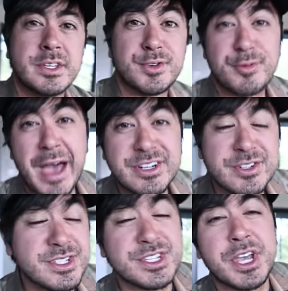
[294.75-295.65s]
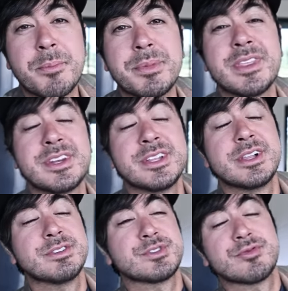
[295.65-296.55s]
So Factor is a company that
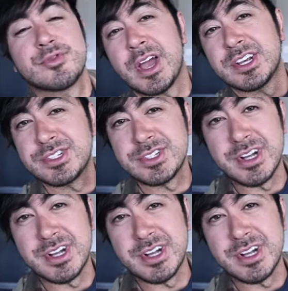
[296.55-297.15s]
delivers fresh,